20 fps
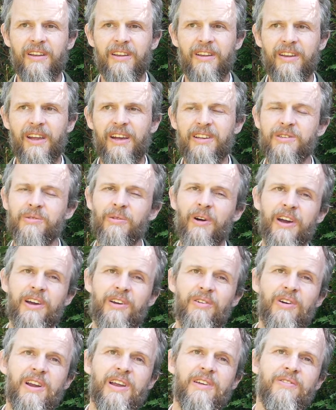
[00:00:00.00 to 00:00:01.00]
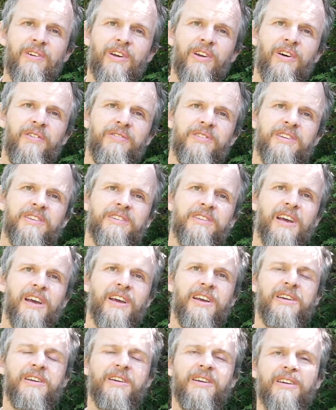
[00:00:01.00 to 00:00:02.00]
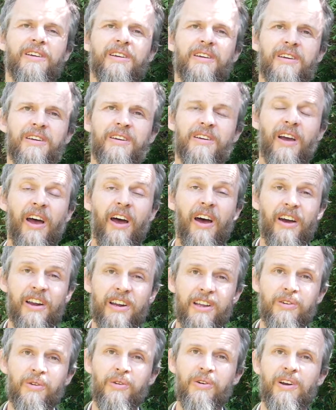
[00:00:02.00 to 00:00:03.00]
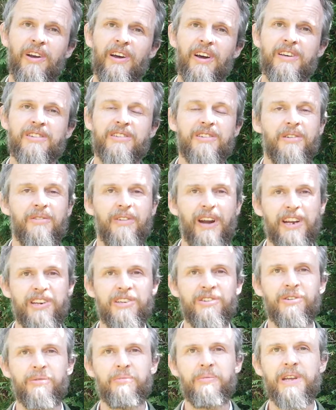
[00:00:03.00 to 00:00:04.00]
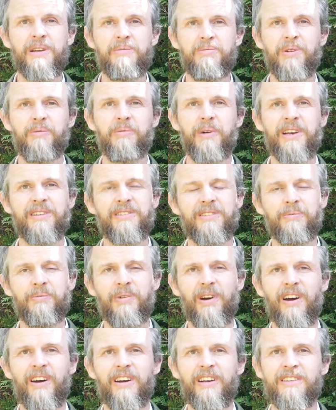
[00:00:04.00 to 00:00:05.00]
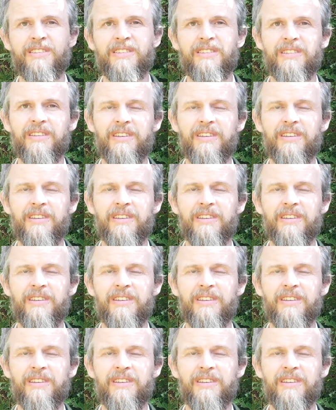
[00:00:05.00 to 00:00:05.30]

That's why grief can often take highly organised and rational people by surprise.